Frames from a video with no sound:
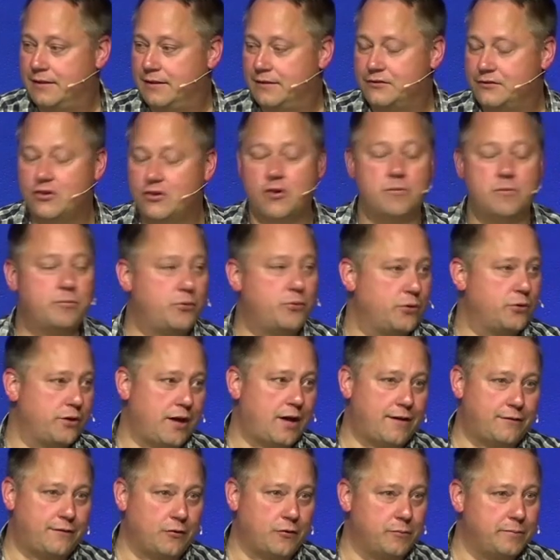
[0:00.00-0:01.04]
Don't put
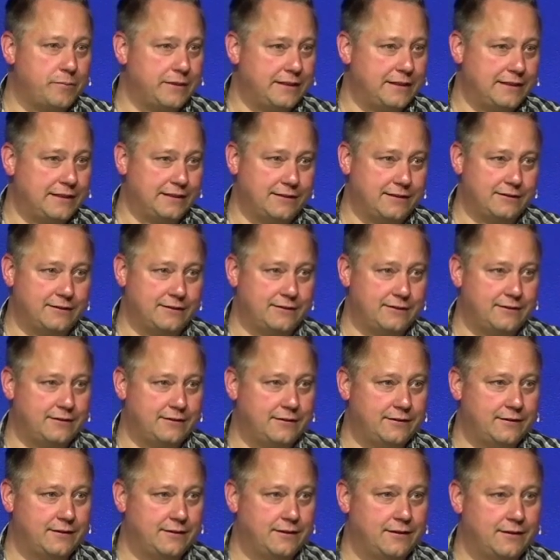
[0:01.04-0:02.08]
off obedience.
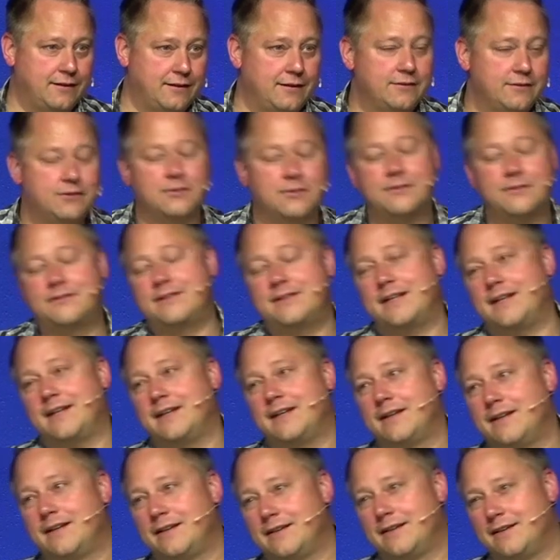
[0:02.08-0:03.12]
Don't say,
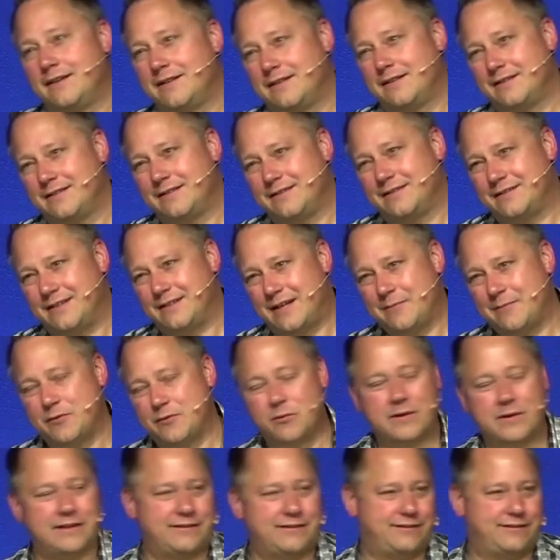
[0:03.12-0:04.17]
I'm going
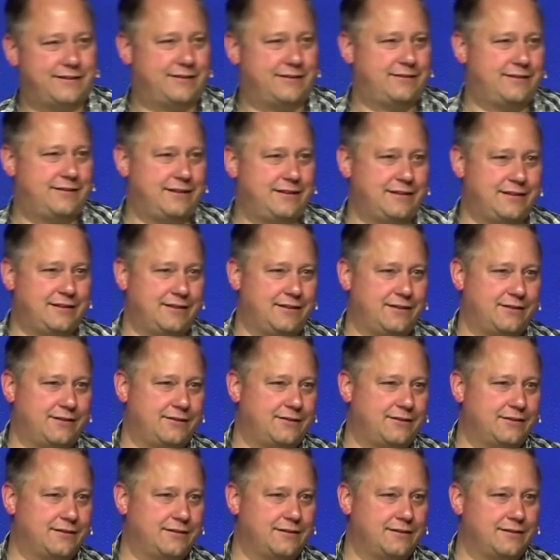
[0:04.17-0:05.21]
to wait 16
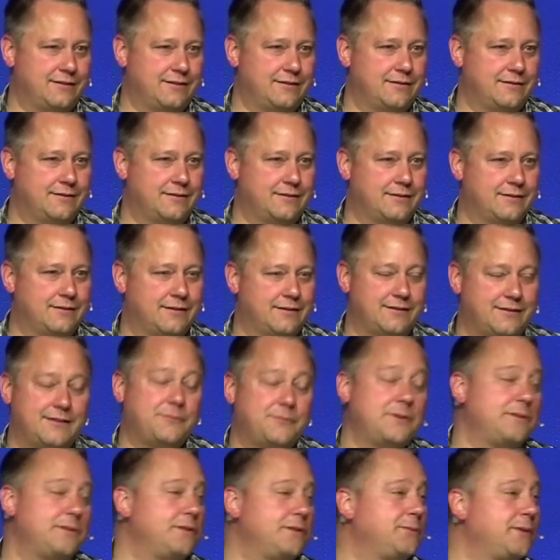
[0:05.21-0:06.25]
years. Because
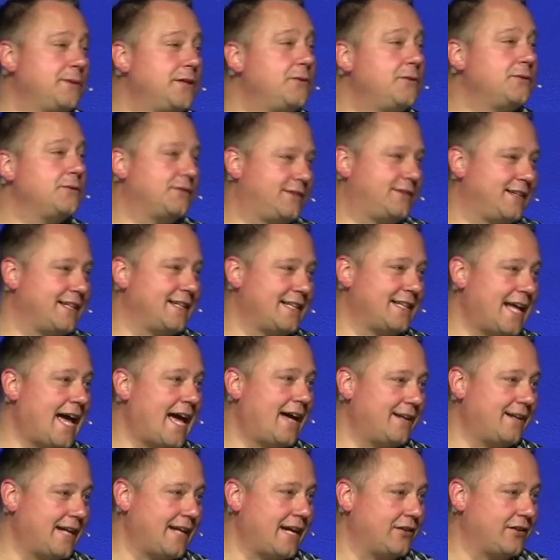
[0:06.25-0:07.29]
we, we don't say
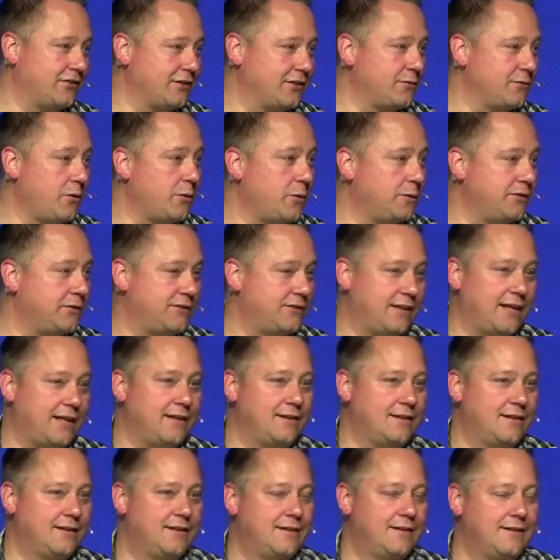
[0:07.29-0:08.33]
that, actually. What do we
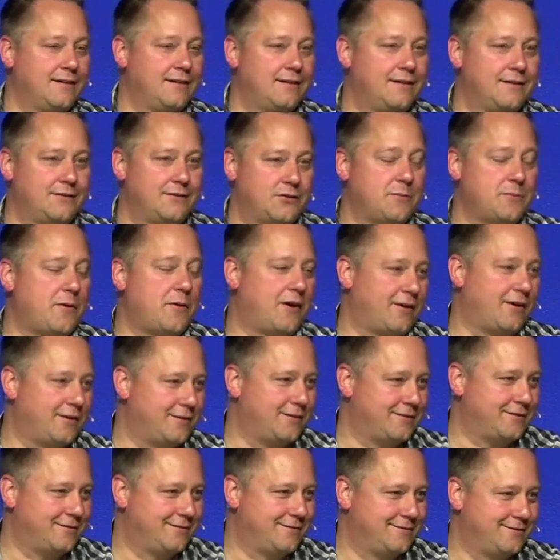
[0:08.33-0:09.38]
say? Tomorrow.
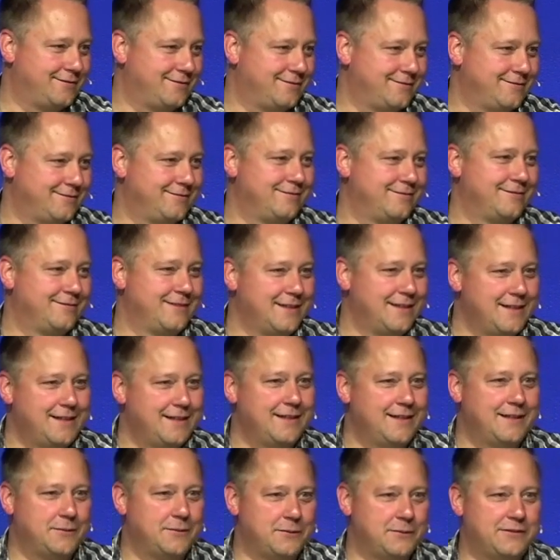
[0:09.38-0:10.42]

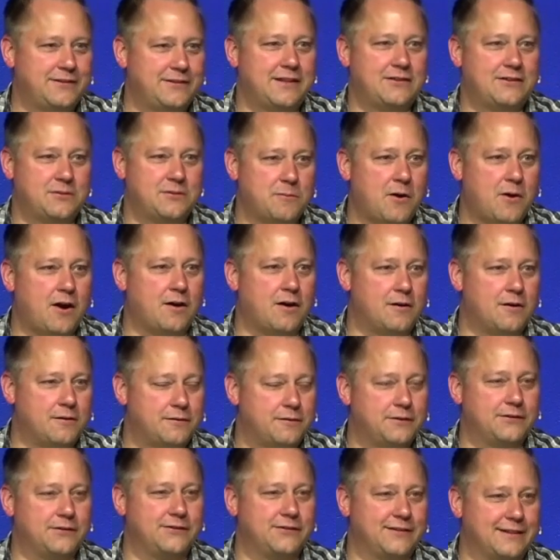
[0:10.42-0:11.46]
And we say tomorrow
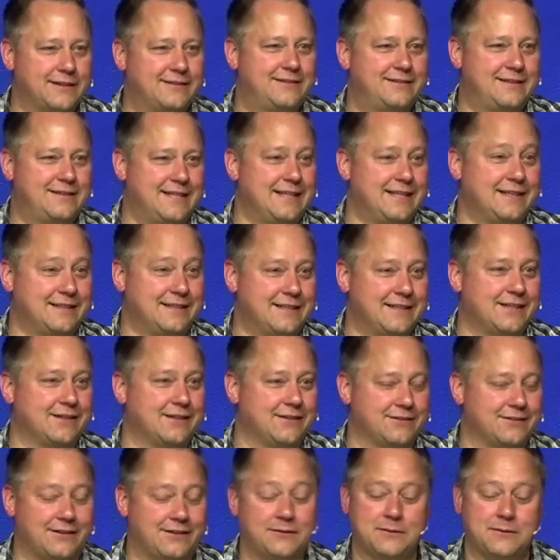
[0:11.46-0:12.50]
for 16
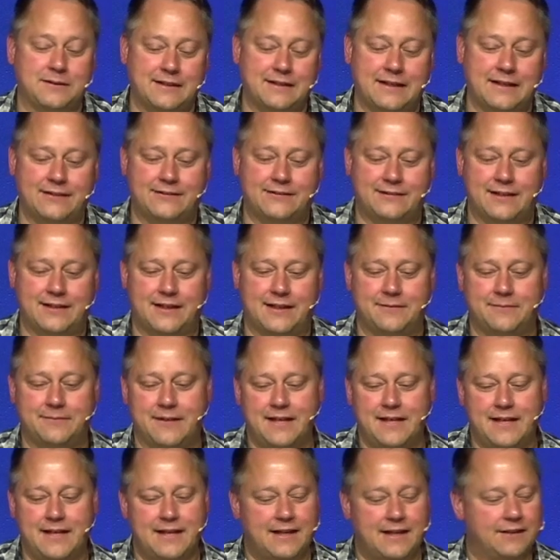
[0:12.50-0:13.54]
years. That's what they said.
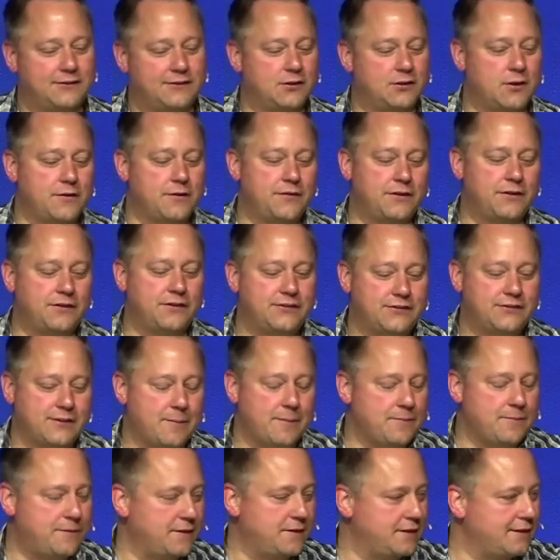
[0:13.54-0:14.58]
And so if there's
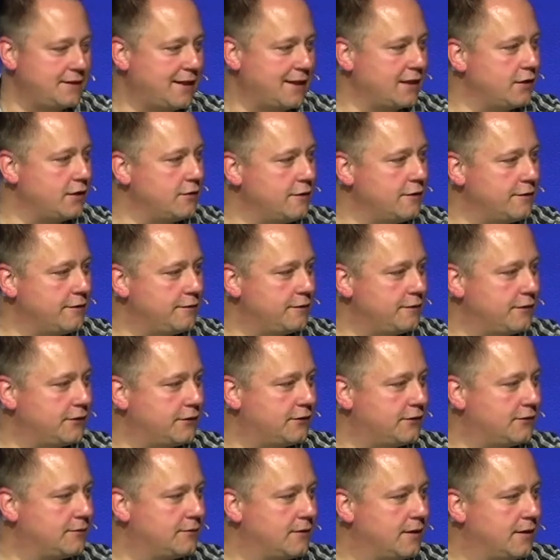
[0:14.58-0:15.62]
something that you have
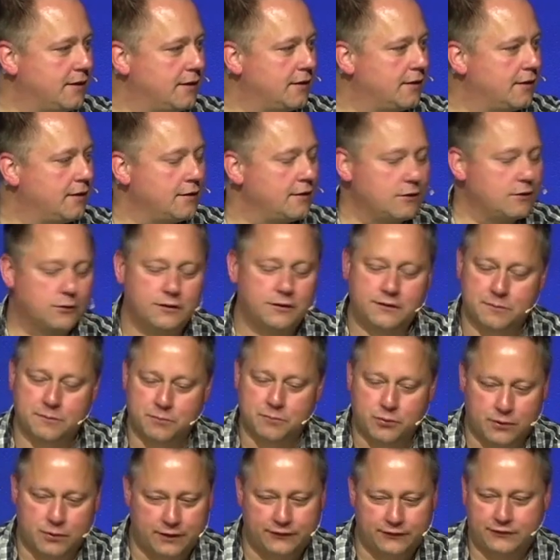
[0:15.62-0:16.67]
this Lord's
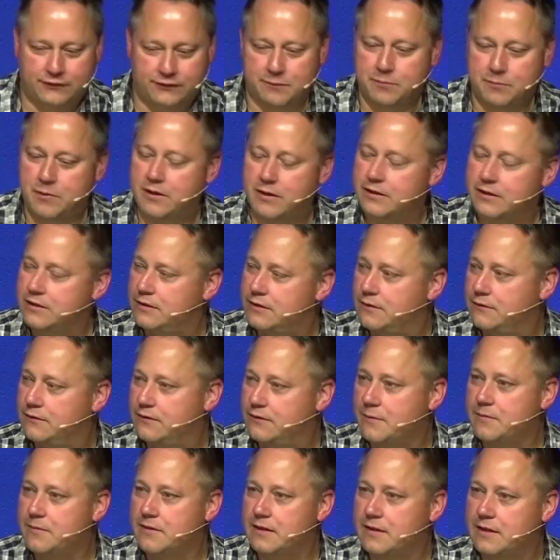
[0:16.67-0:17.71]
impressed upon you,
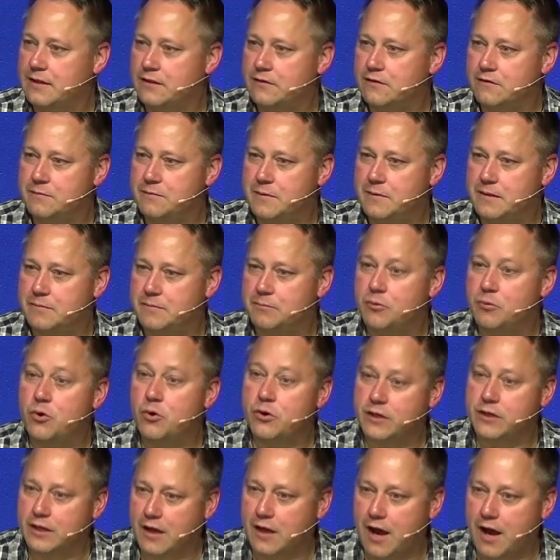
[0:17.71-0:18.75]
something that you've been
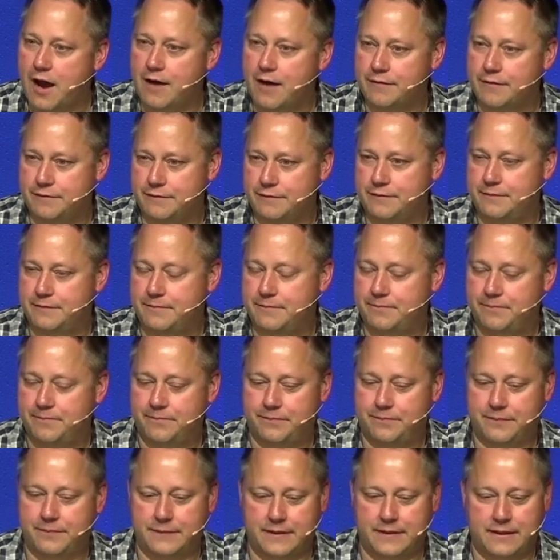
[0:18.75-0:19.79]
putting off,
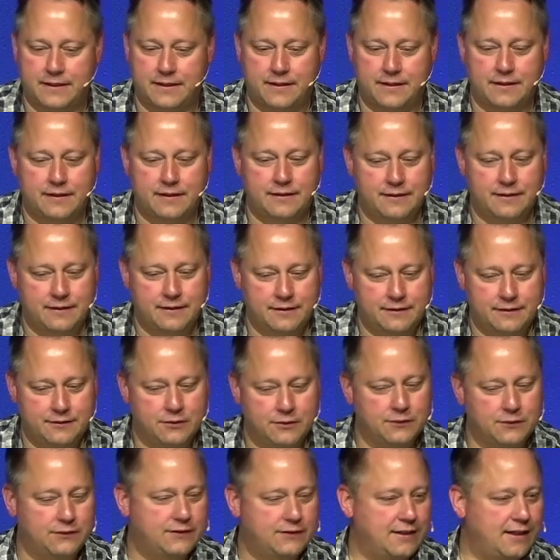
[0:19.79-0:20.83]

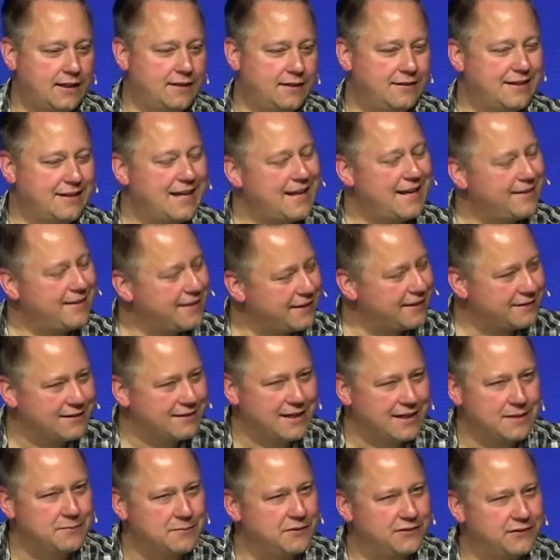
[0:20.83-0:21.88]
don't say, ah, that
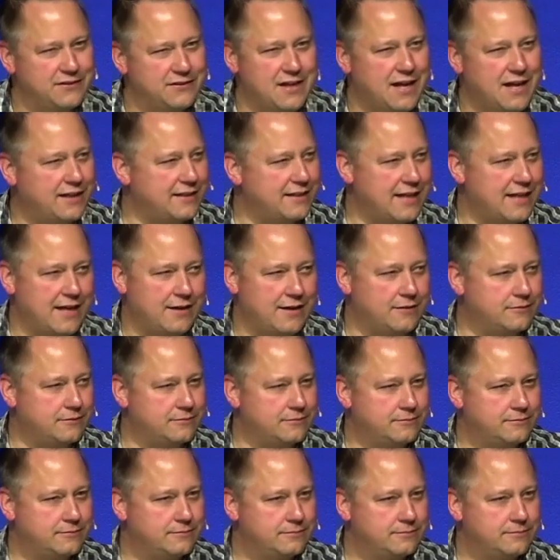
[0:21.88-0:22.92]
time is not now.
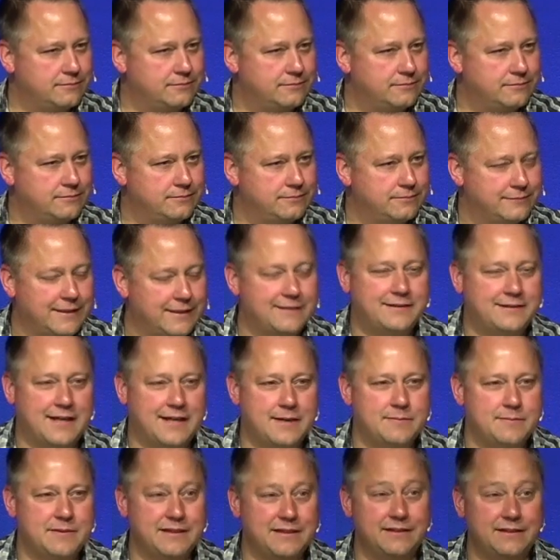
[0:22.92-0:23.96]
That
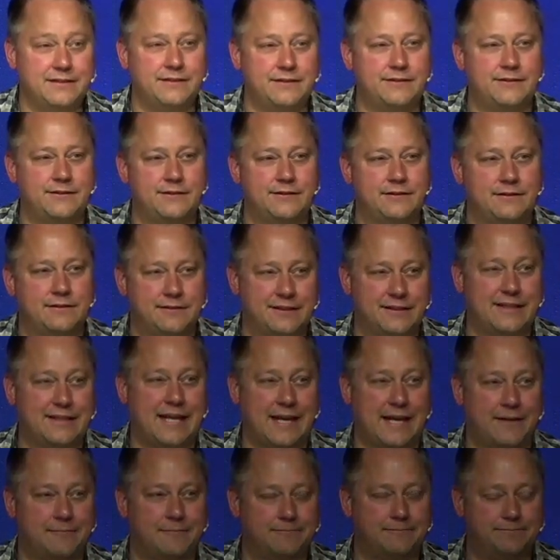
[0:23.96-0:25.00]
time is
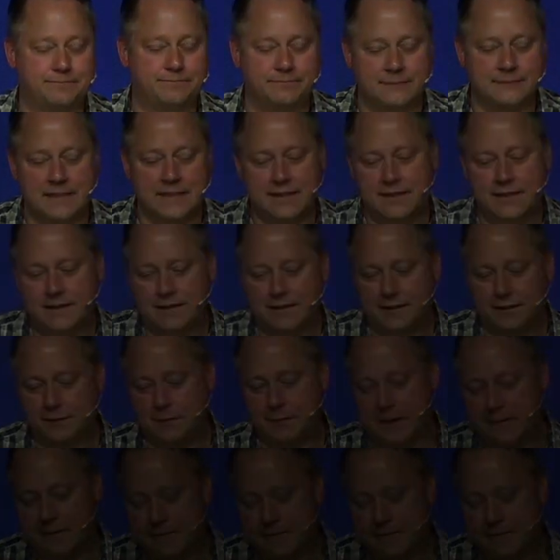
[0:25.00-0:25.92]
today. Let's pray.